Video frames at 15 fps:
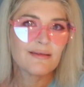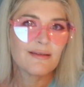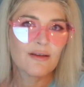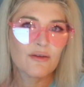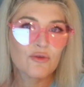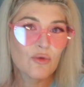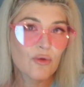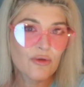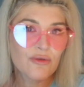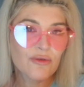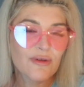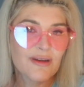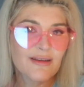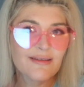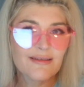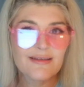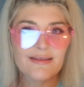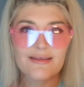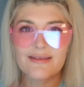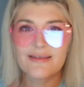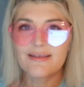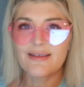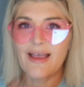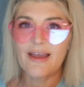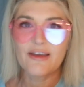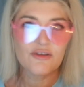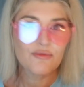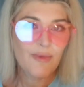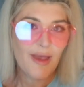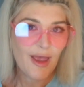sorceress
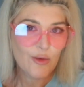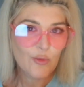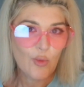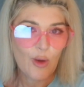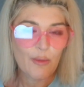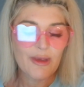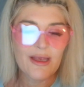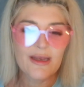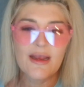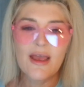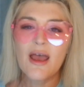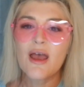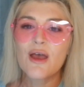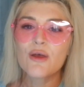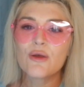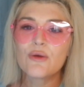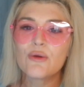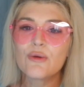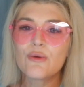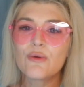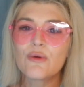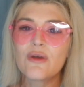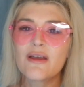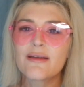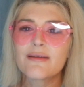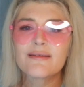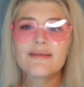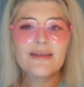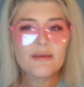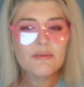/ mad woman, who
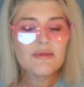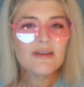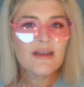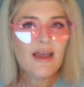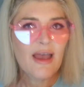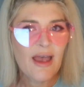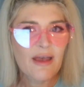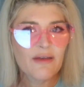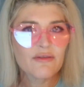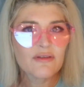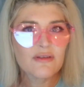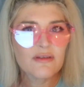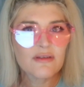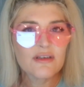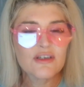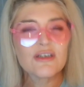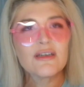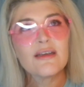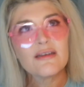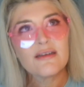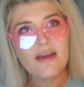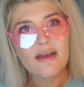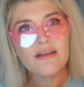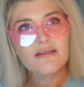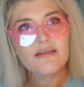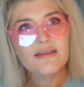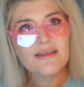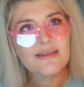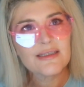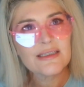seems to have, she does
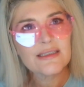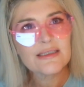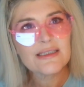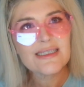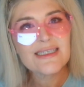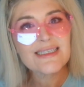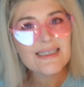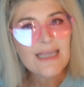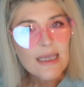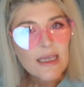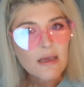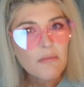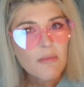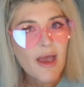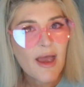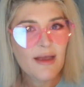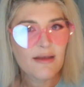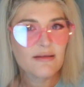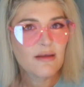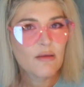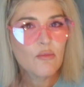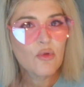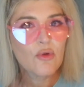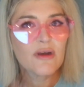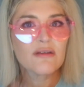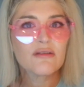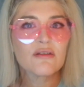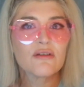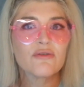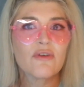seem at some
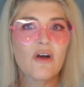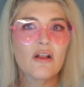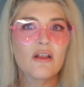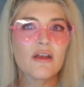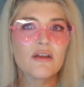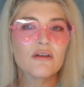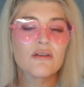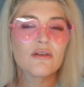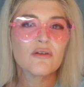points to fall under the